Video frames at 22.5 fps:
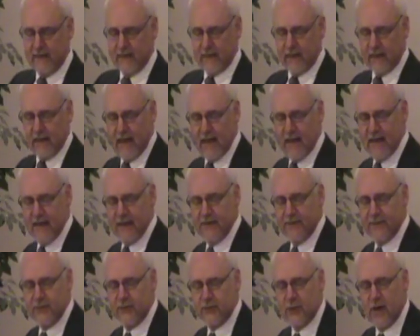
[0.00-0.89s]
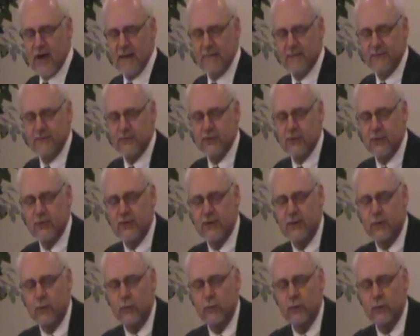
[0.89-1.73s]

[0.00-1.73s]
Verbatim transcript: the lion of the tribe of Judah, the